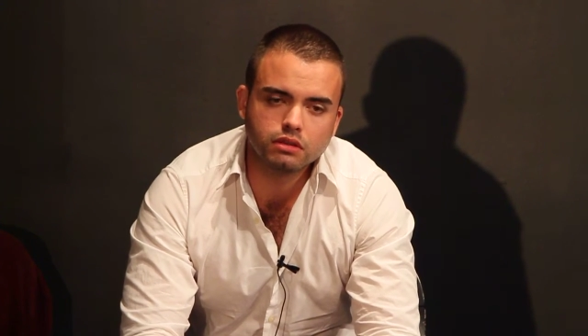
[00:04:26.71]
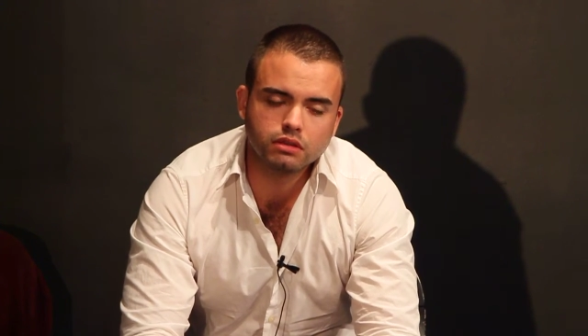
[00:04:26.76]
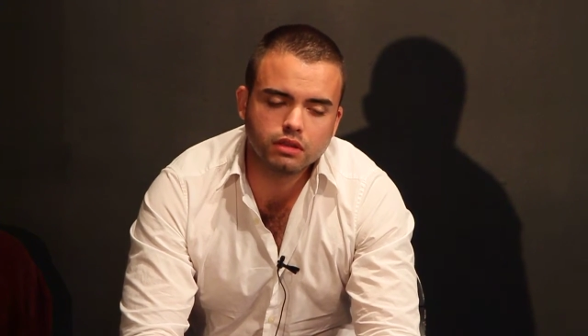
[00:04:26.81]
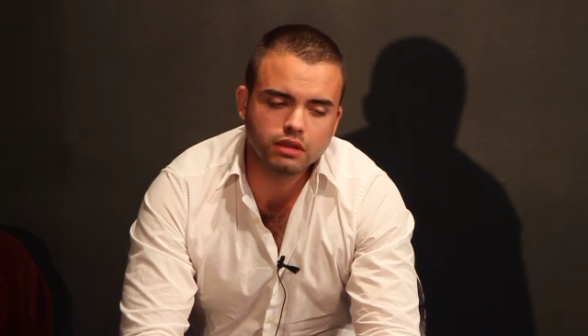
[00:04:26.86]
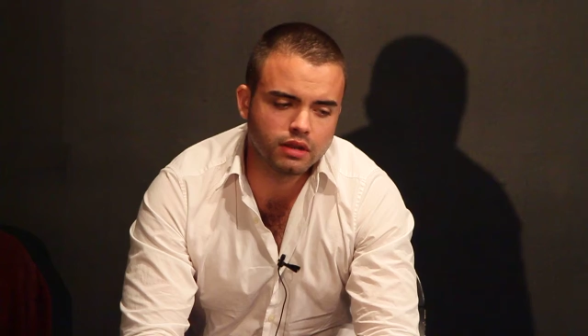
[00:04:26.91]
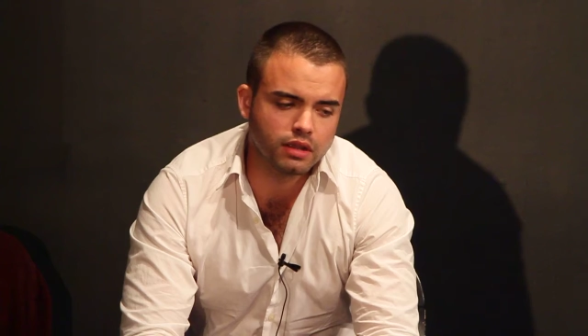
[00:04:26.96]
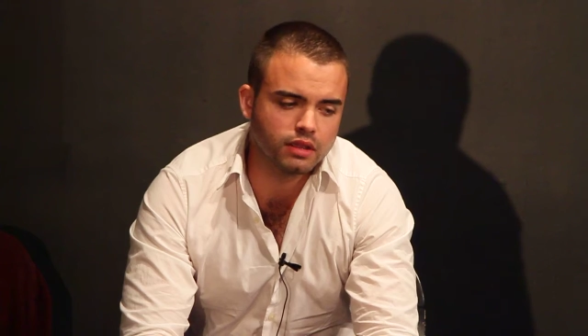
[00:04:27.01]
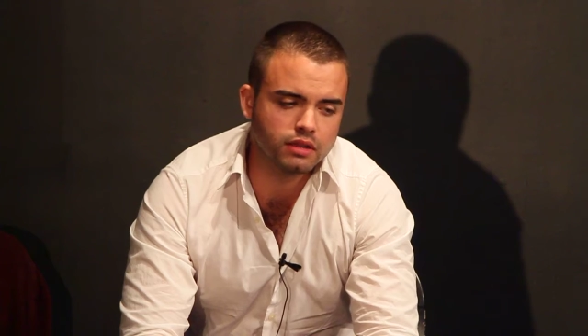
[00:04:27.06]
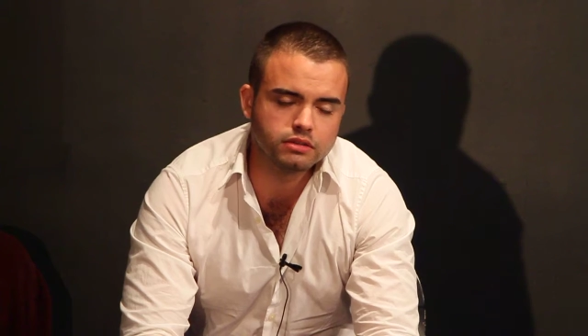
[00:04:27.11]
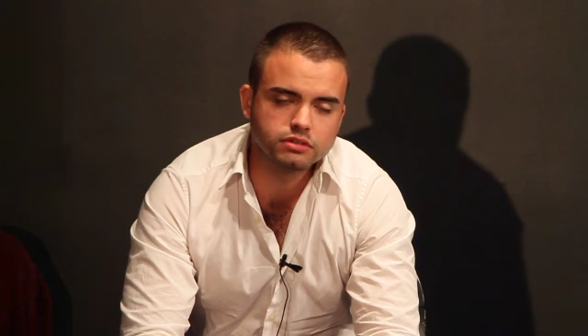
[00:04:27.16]

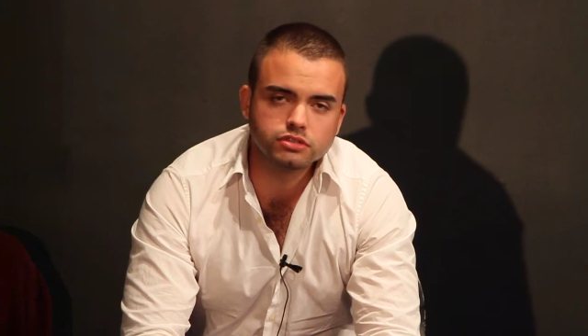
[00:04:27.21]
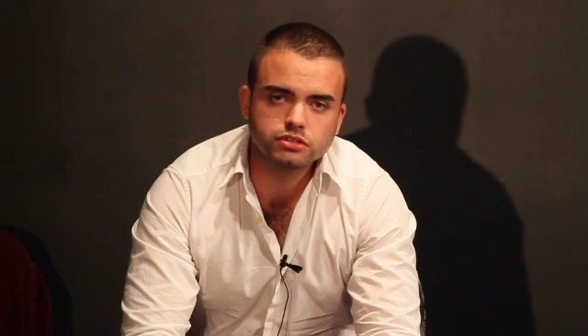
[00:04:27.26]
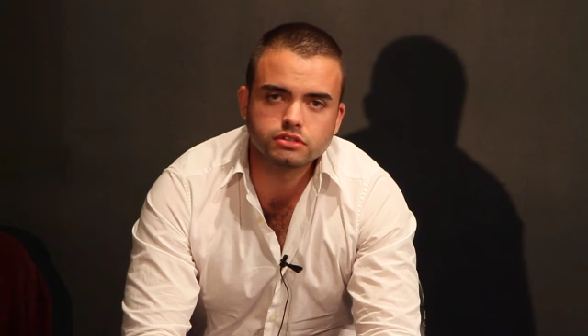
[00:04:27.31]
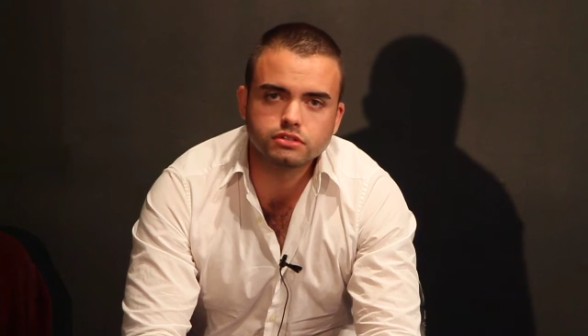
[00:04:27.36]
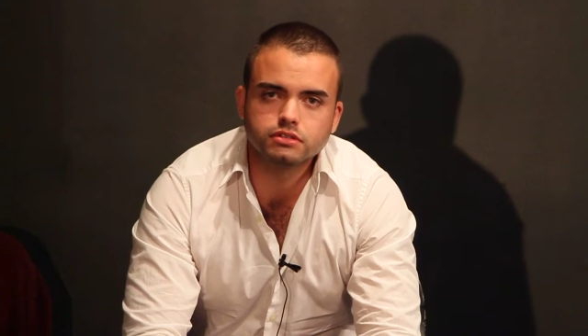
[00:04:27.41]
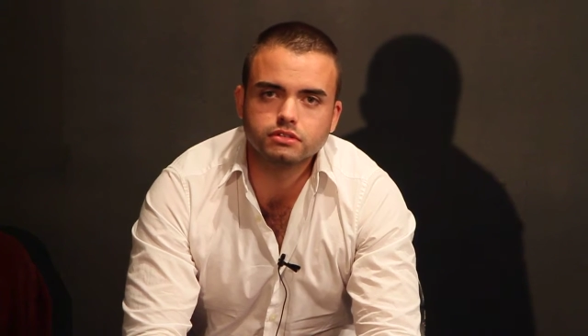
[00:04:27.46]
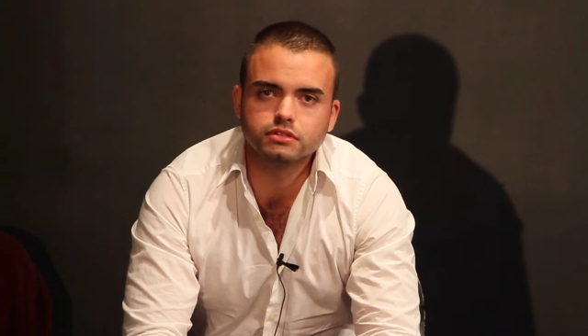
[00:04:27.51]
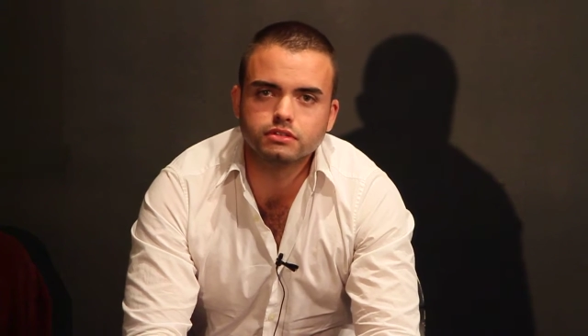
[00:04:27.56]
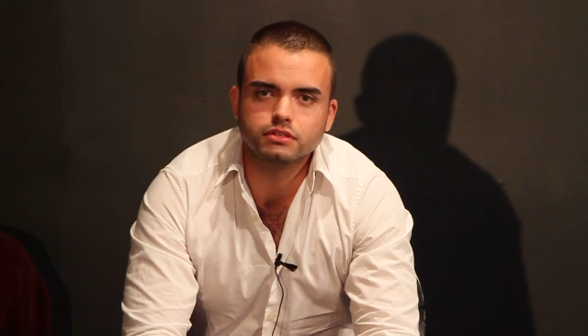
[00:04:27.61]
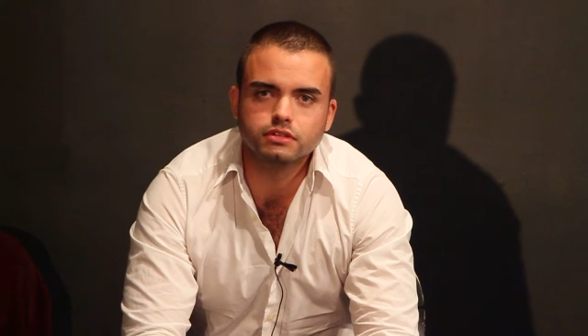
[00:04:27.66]
An inch.
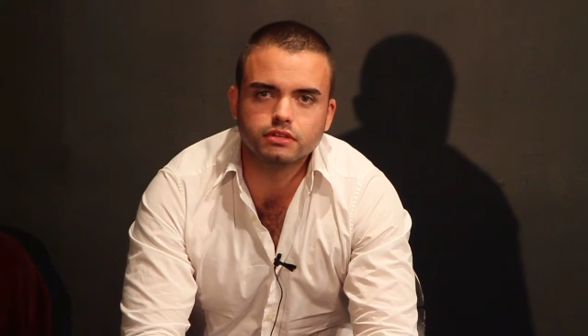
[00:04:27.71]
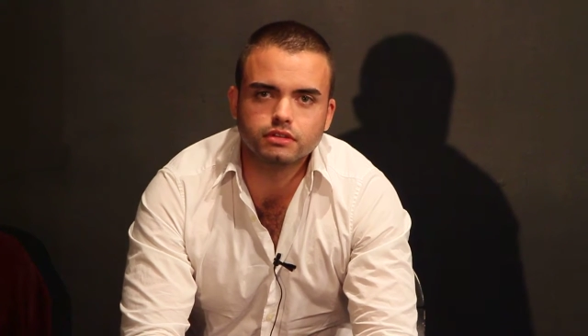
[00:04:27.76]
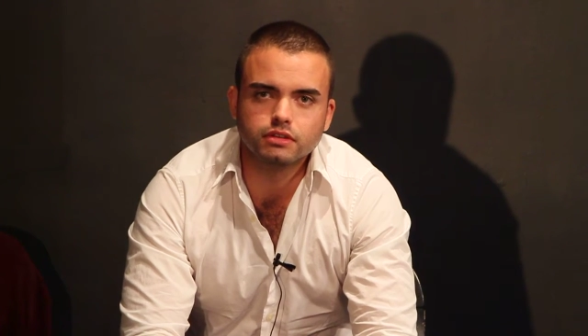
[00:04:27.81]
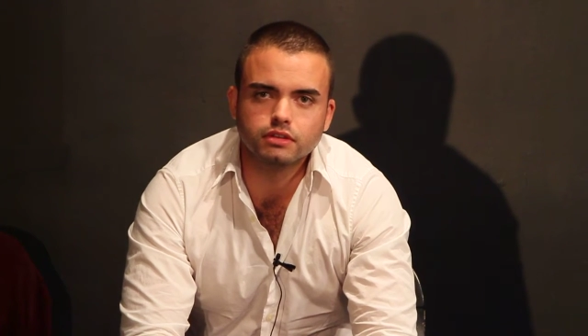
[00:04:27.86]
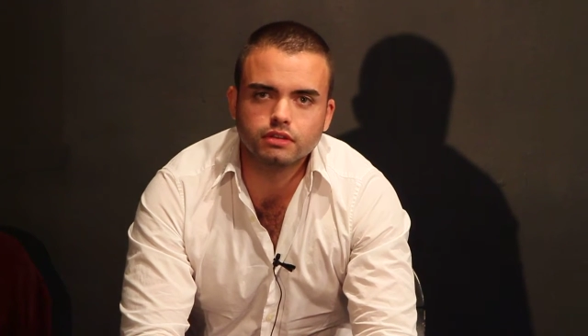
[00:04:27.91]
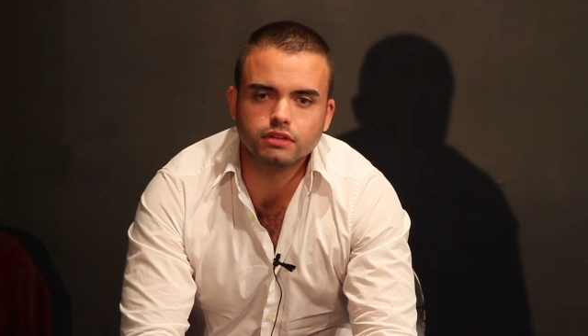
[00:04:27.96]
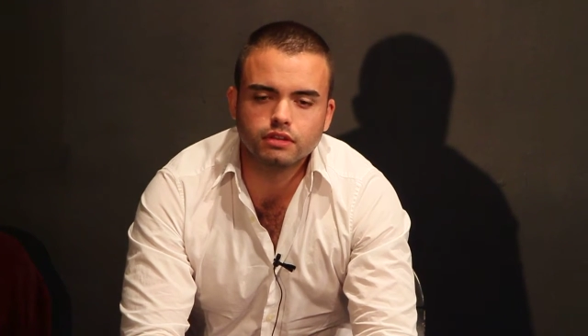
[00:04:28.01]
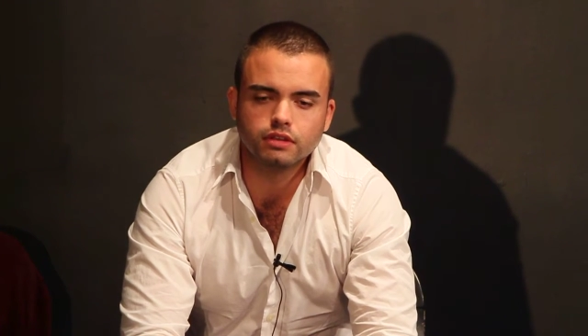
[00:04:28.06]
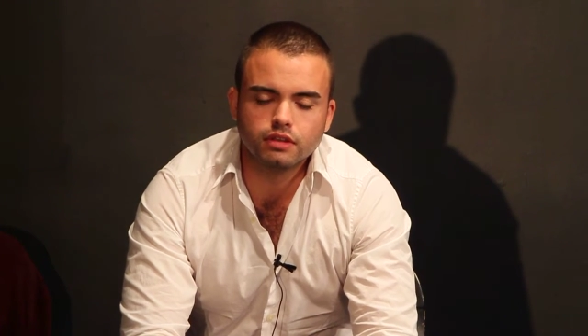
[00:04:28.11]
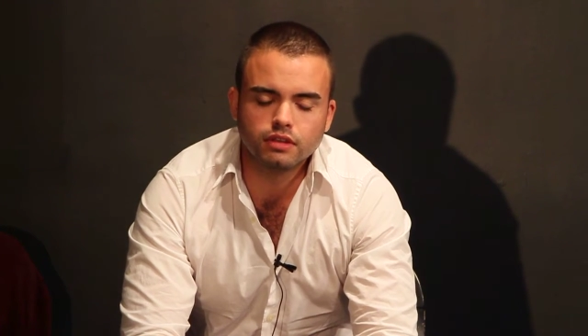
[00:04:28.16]

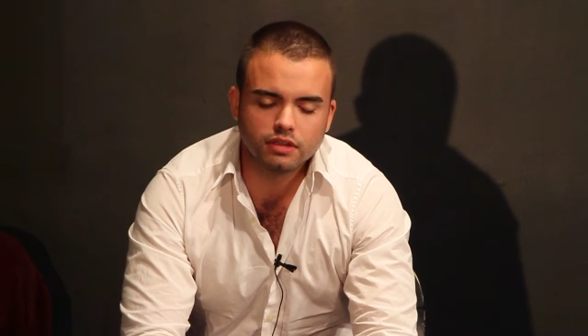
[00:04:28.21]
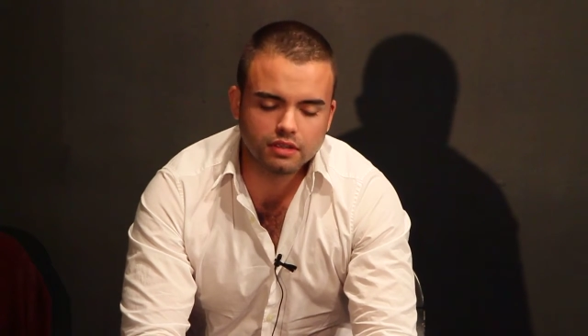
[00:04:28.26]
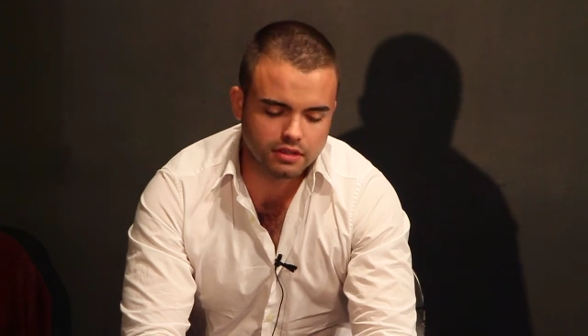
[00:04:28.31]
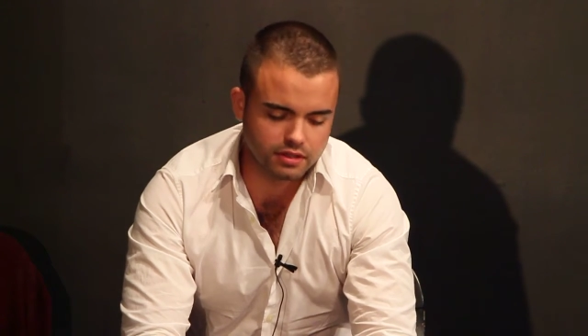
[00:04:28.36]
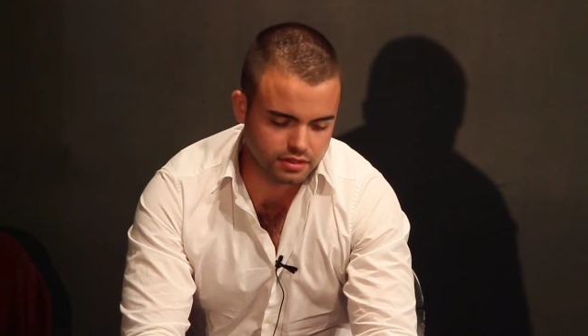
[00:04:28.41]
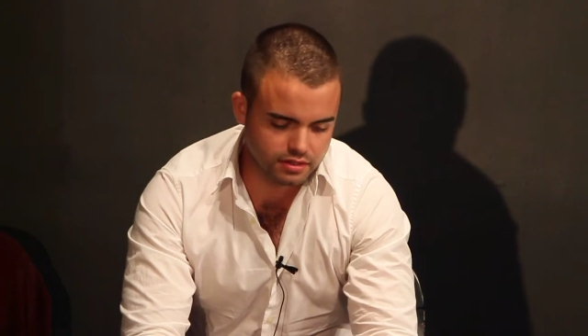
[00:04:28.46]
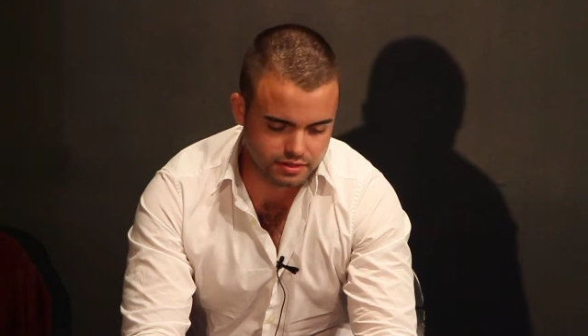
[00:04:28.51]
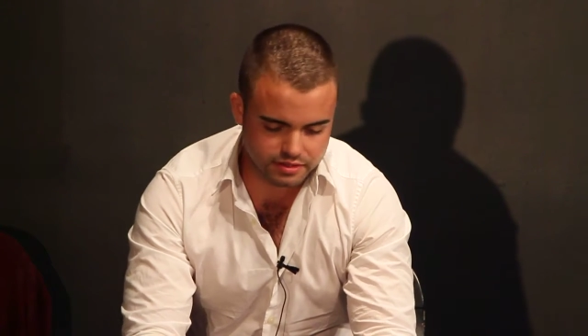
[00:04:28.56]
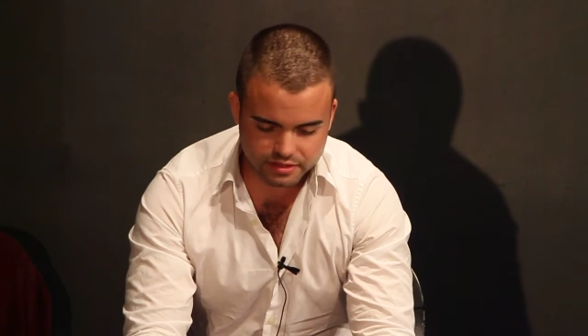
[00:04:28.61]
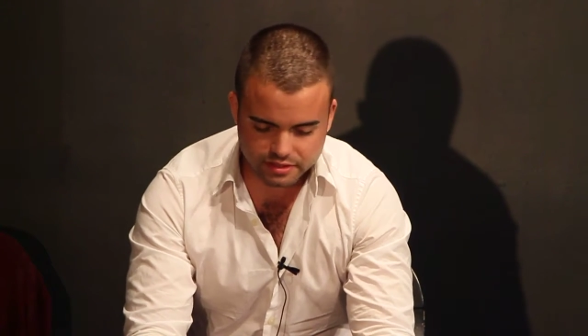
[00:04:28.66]

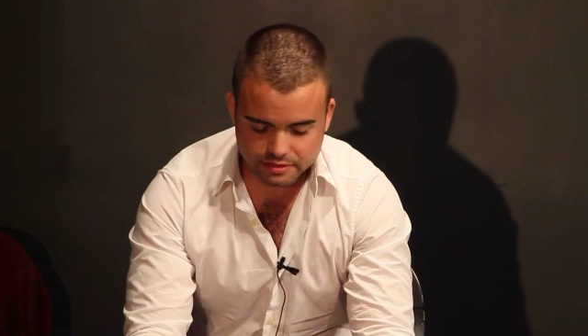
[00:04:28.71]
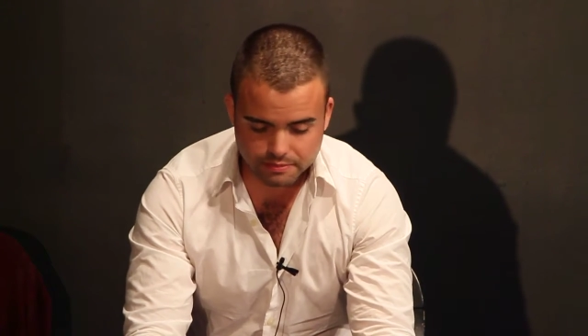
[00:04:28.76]
It's